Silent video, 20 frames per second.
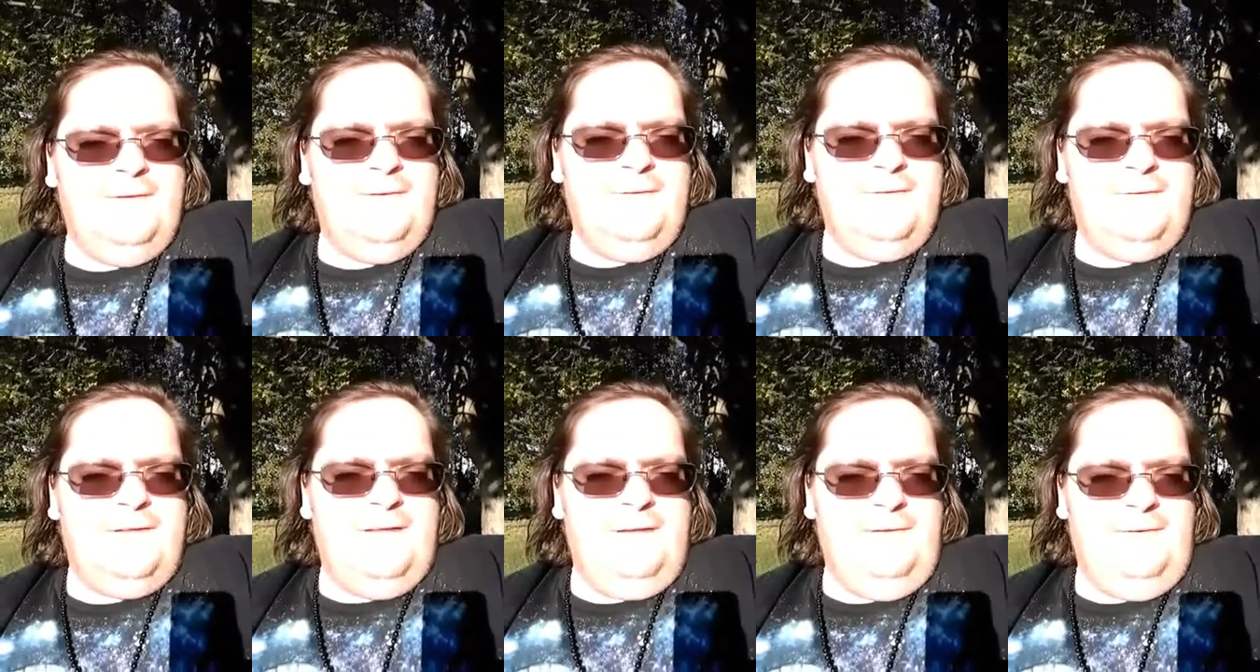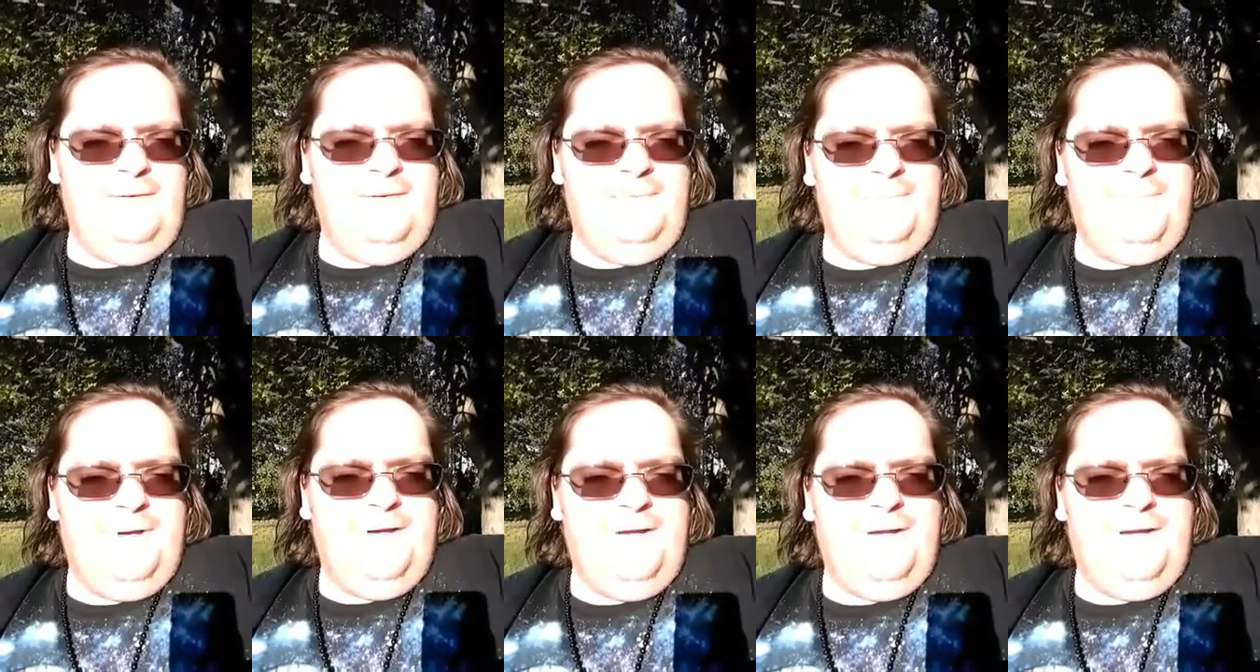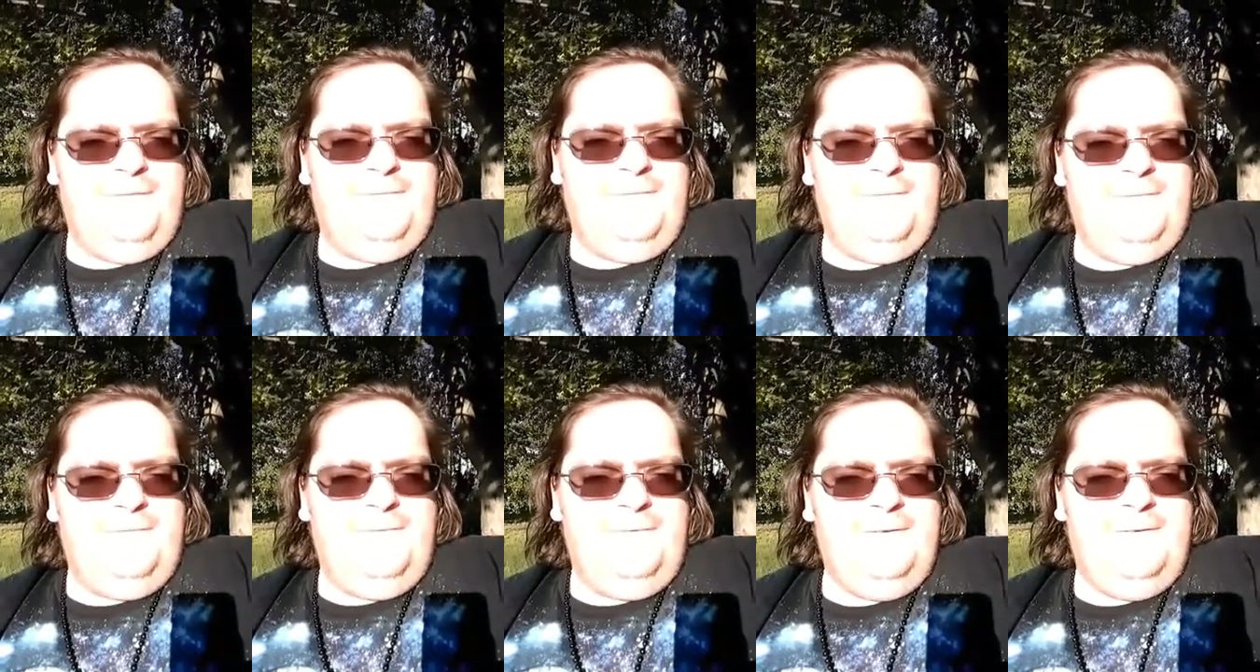So stay on your path.
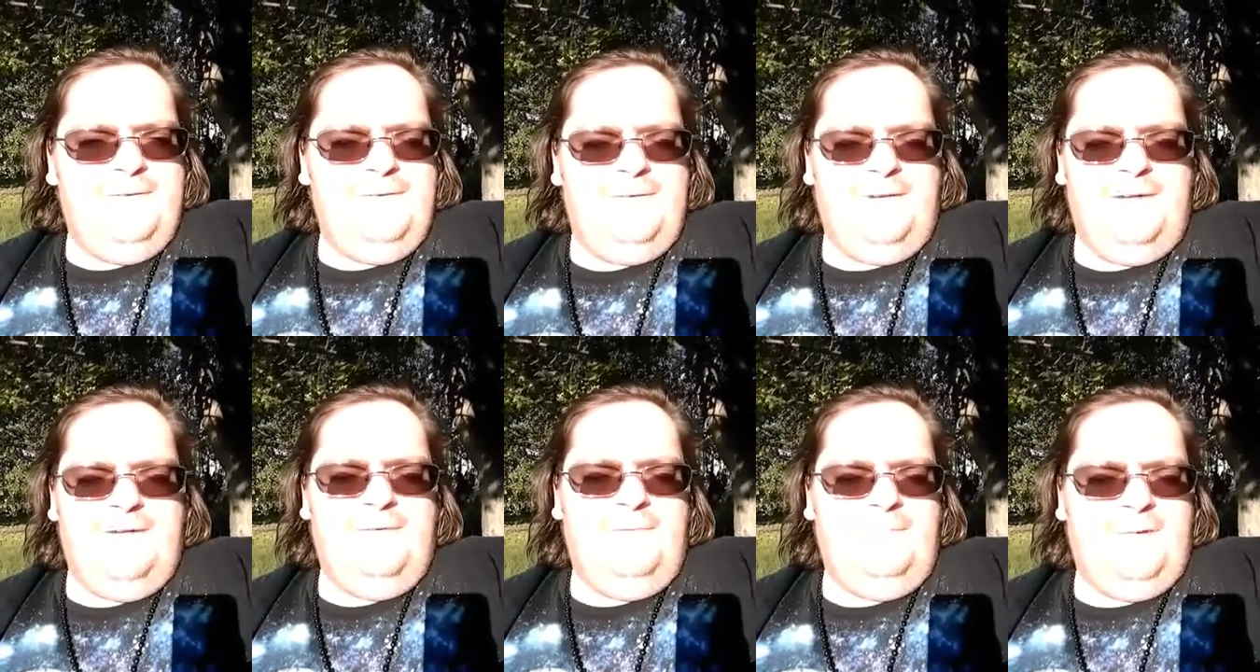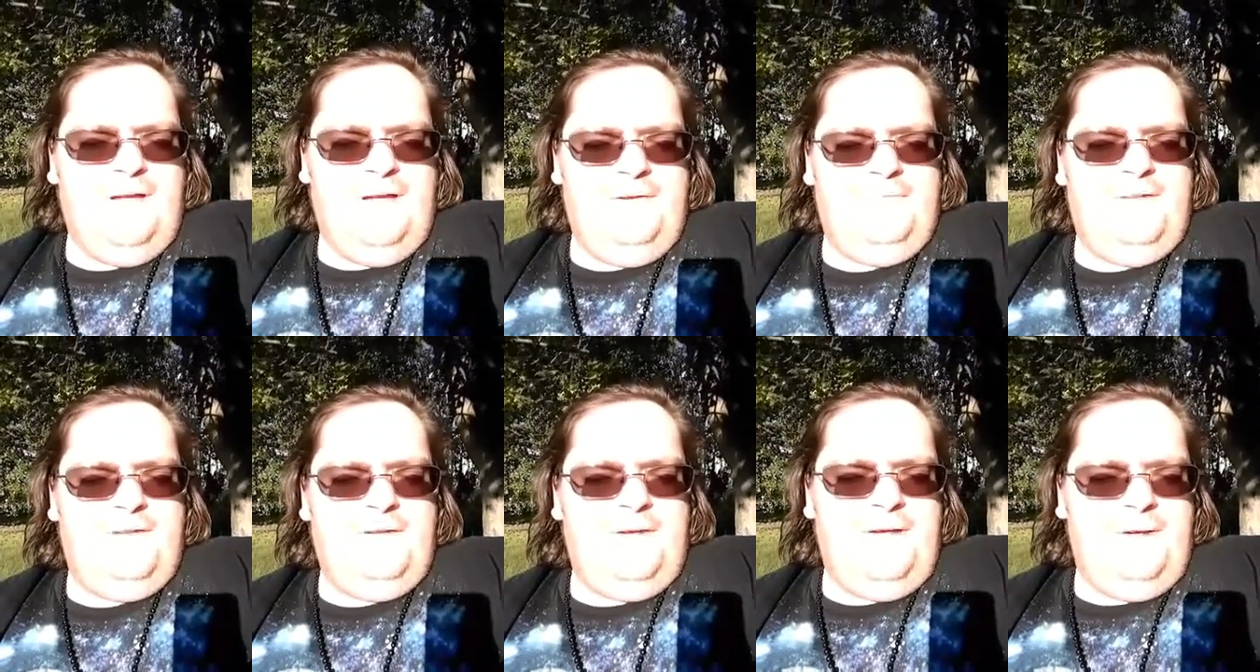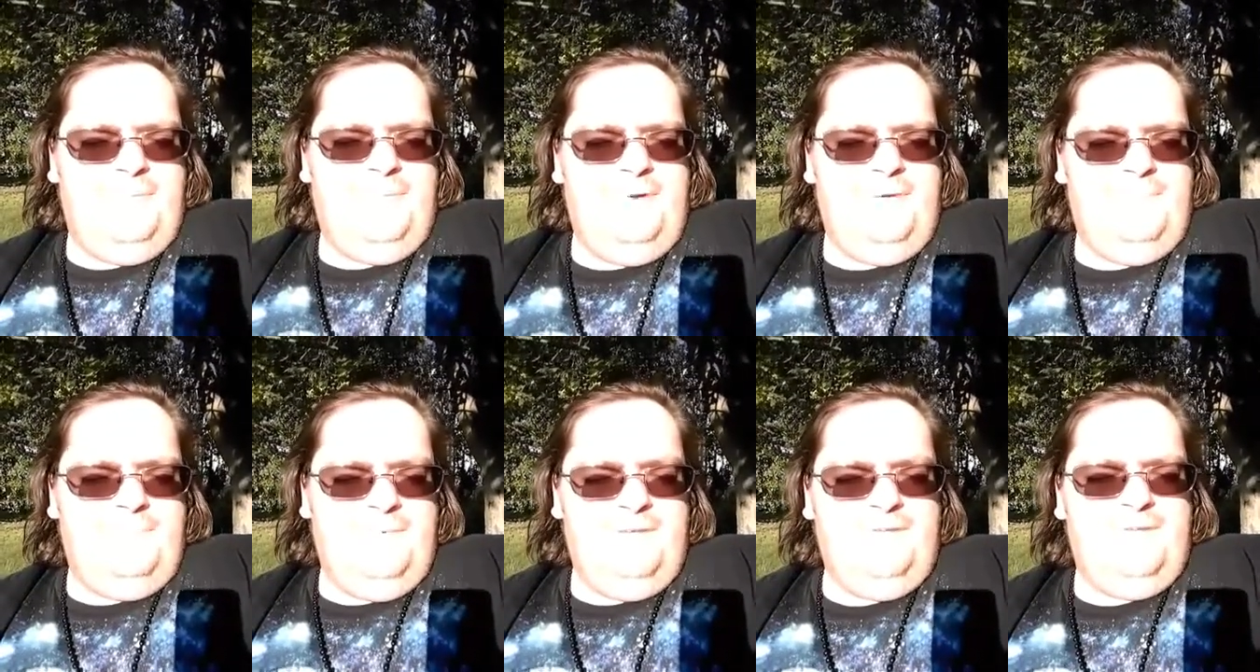Stay on the path that God
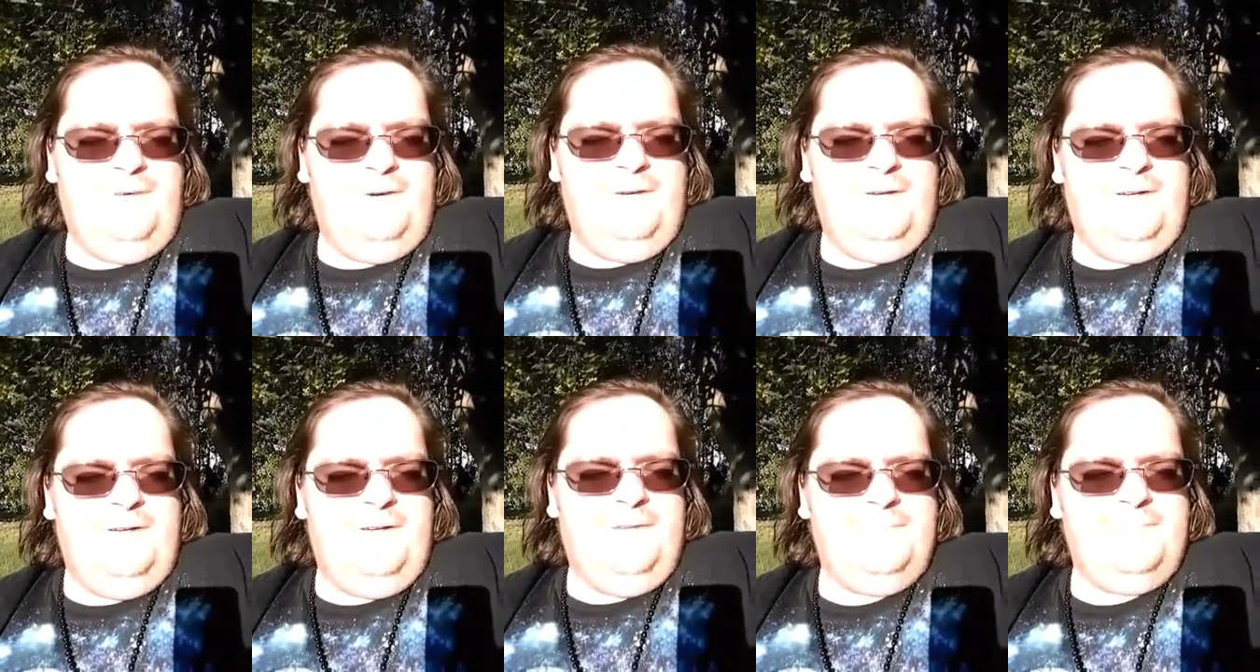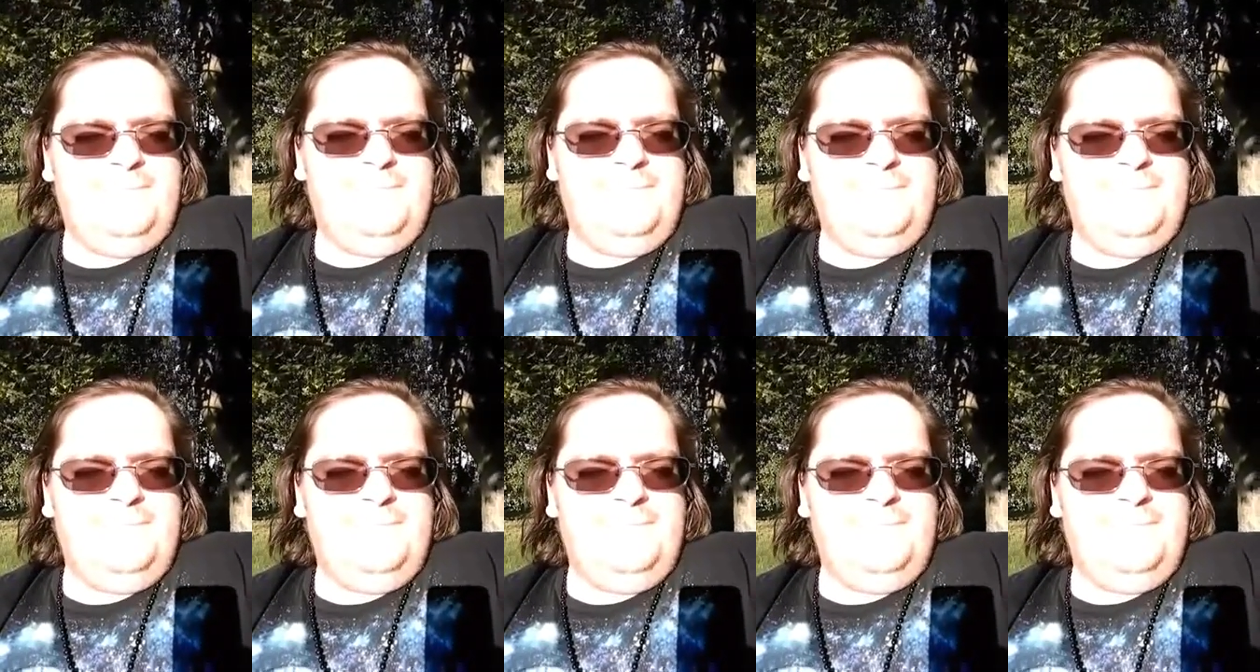put before you.